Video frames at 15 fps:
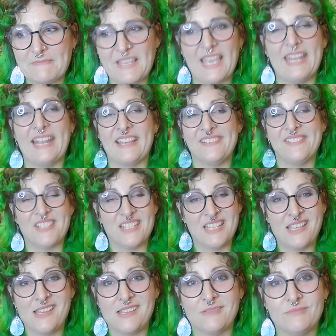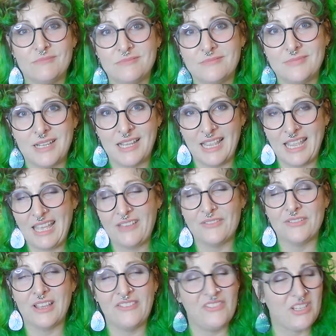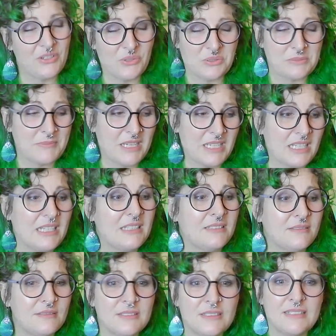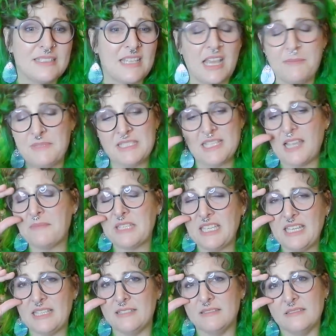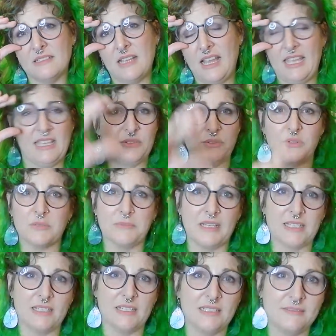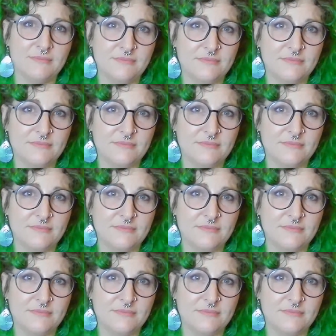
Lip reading: And I said, yeah, I have. I've ignored my gut. Time and time again, I ignored my gut.